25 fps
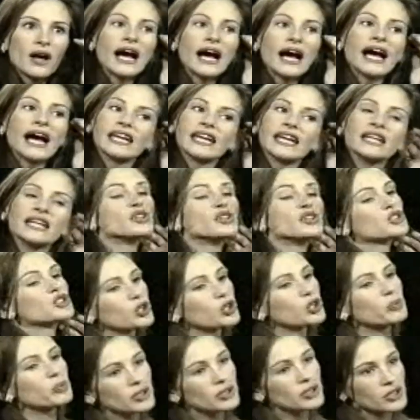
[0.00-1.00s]
Well, I can
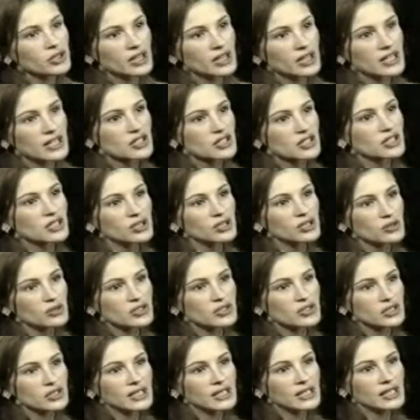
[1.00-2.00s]
interpret her as
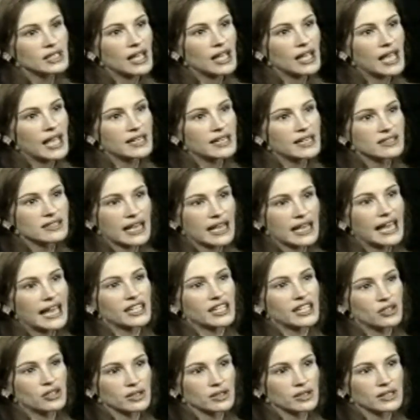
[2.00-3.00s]
closely and as
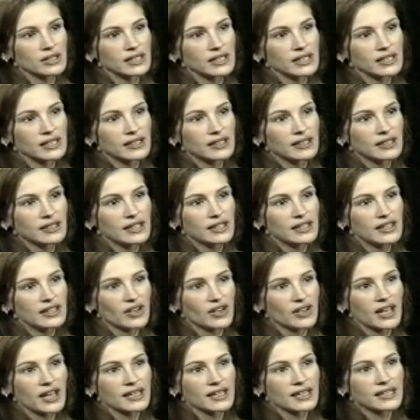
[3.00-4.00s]
accurately
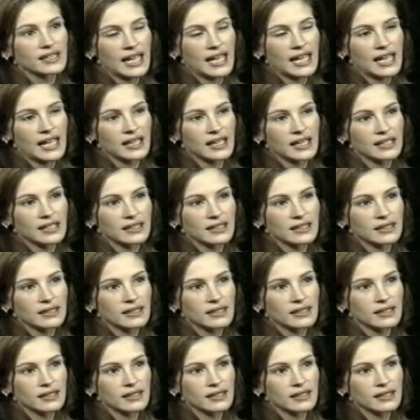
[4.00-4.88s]
as I can.